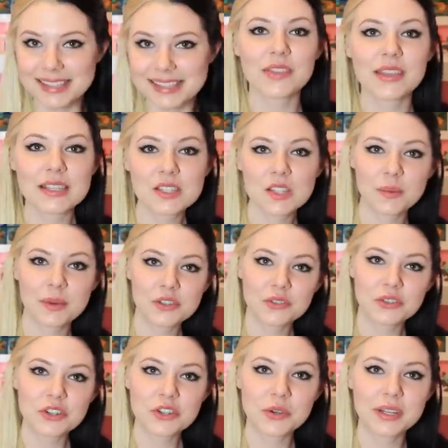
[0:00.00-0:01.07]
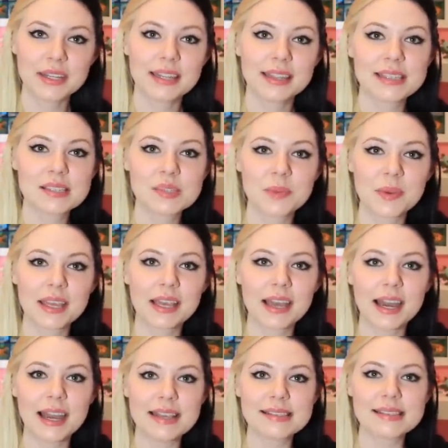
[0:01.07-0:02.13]
So thanks so much for tuning in this week,
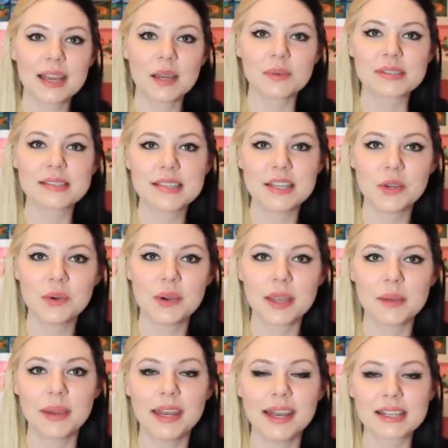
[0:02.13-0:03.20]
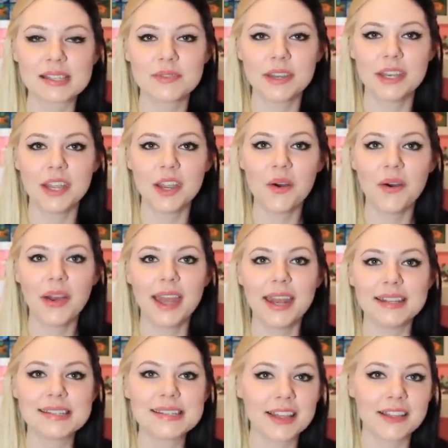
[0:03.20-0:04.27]
guys. I will see you in my next video,
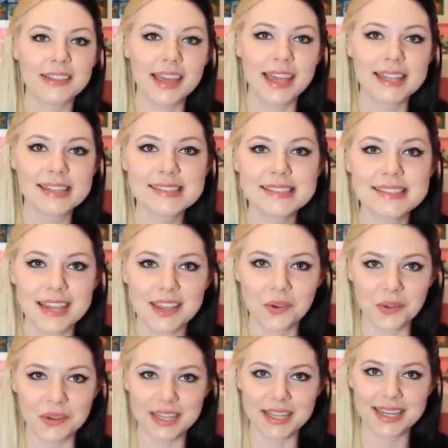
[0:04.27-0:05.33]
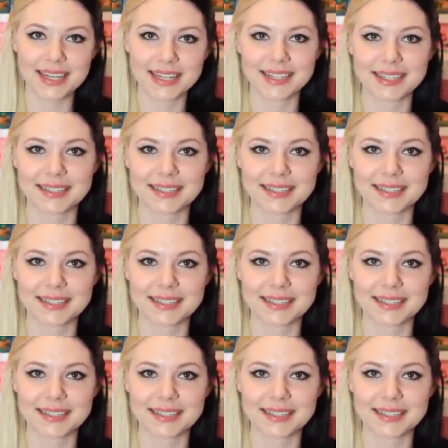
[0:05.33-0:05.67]
and until then, stay golden.